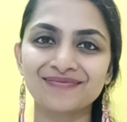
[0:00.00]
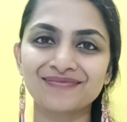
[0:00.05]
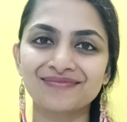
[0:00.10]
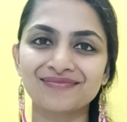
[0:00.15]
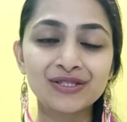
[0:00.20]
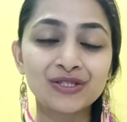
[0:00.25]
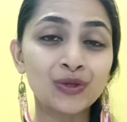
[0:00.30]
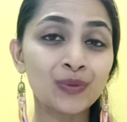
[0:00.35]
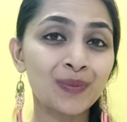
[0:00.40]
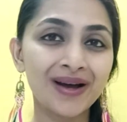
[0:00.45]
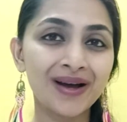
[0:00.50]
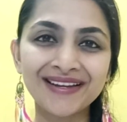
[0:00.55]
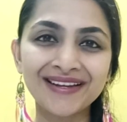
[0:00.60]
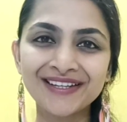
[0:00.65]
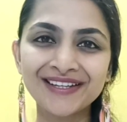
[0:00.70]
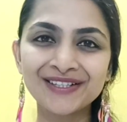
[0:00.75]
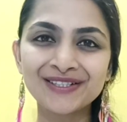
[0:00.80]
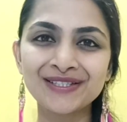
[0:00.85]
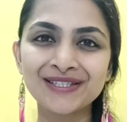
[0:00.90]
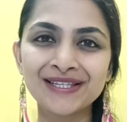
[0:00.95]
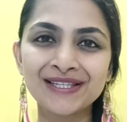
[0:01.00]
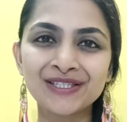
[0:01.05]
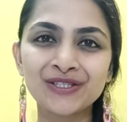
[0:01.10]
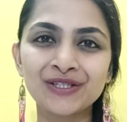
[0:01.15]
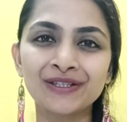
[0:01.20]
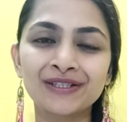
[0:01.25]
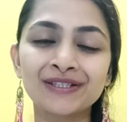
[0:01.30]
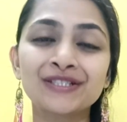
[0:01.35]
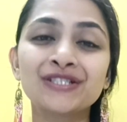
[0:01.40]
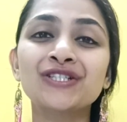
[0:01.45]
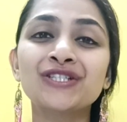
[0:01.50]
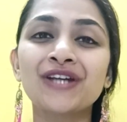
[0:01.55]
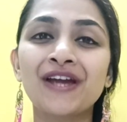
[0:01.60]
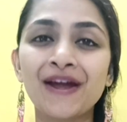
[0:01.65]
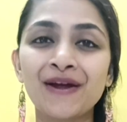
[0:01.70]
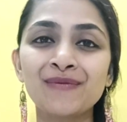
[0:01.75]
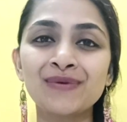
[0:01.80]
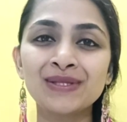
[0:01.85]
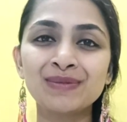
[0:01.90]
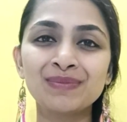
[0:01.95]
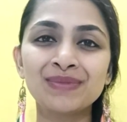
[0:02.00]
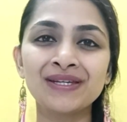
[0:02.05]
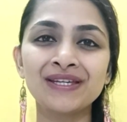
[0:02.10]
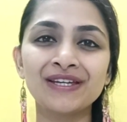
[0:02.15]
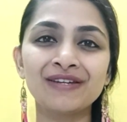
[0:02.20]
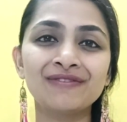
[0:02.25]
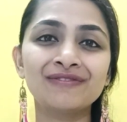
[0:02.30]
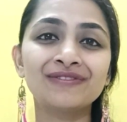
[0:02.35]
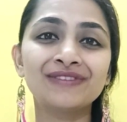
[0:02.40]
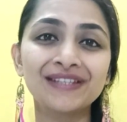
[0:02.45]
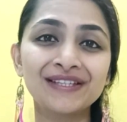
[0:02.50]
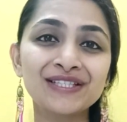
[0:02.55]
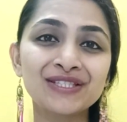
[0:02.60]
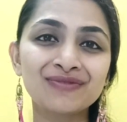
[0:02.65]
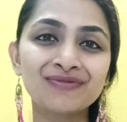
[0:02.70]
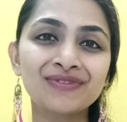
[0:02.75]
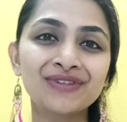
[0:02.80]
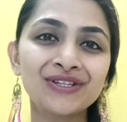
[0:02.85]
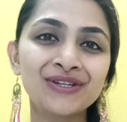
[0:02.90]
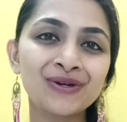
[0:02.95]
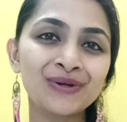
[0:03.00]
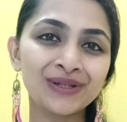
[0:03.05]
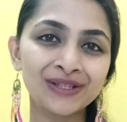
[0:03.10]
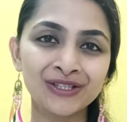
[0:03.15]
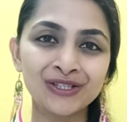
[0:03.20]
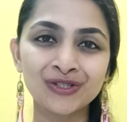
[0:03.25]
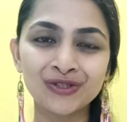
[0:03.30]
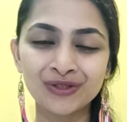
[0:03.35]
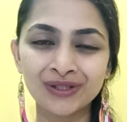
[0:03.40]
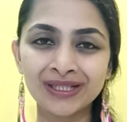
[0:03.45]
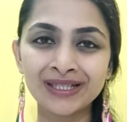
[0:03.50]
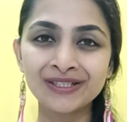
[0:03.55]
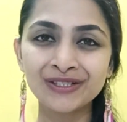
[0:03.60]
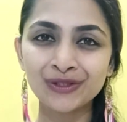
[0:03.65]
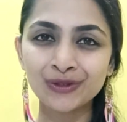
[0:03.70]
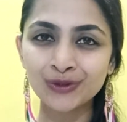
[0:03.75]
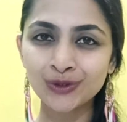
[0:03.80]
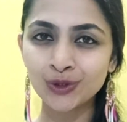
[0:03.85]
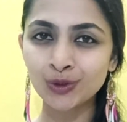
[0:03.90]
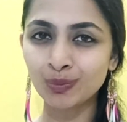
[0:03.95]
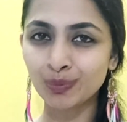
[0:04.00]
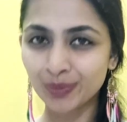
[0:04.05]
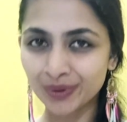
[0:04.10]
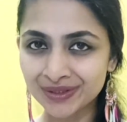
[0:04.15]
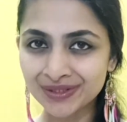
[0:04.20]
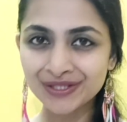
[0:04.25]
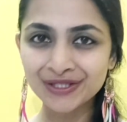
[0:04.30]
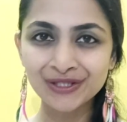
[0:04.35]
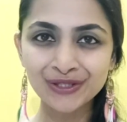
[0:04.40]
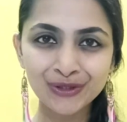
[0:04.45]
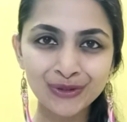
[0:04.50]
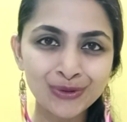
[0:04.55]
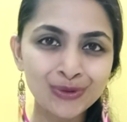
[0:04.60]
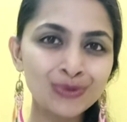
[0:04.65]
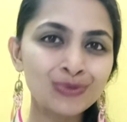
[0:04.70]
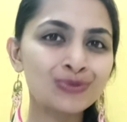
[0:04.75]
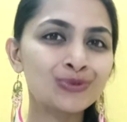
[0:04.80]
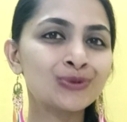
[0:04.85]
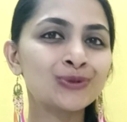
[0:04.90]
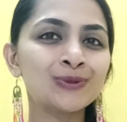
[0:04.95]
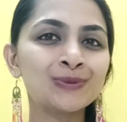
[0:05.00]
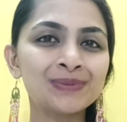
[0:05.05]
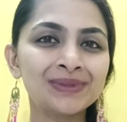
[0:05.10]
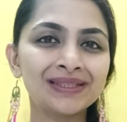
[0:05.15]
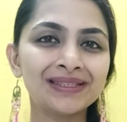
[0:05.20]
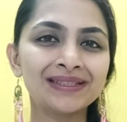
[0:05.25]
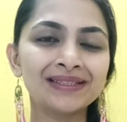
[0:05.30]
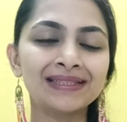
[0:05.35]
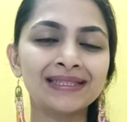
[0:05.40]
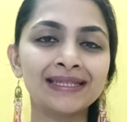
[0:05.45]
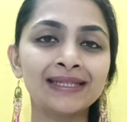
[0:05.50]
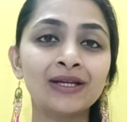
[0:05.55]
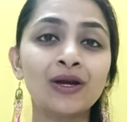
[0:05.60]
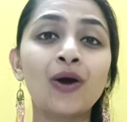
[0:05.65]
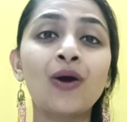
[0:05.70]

So my dear sister, share with me if this video intrigued you to pursue womb healing,